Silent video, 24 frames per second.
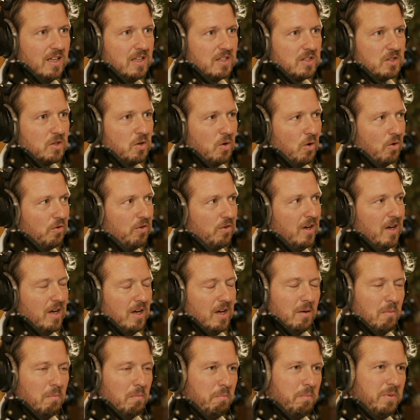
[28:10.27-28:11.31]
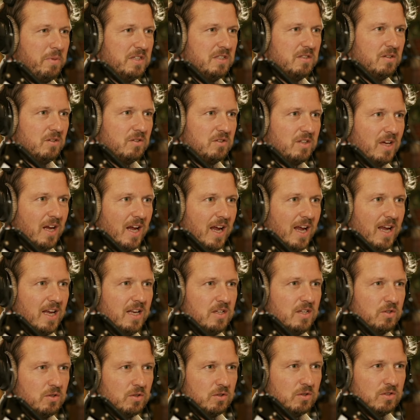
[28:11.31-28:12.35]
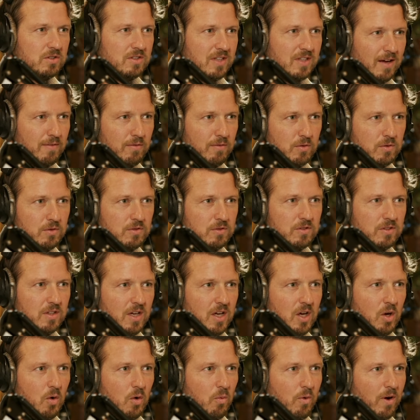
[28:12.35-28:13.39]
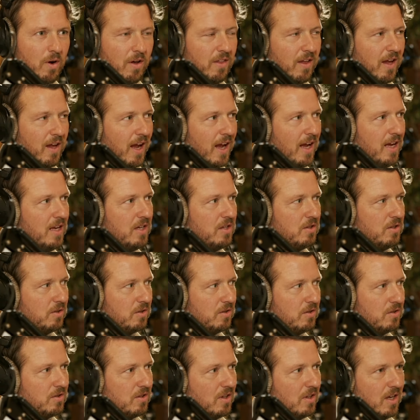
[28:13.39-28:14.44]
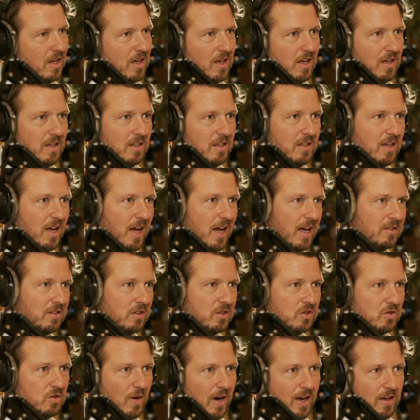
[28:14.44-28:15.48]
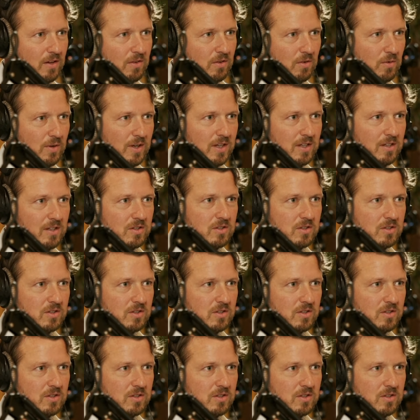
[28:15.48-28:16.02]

It's called Business Angels Devils, where the angels is, has a strike through it.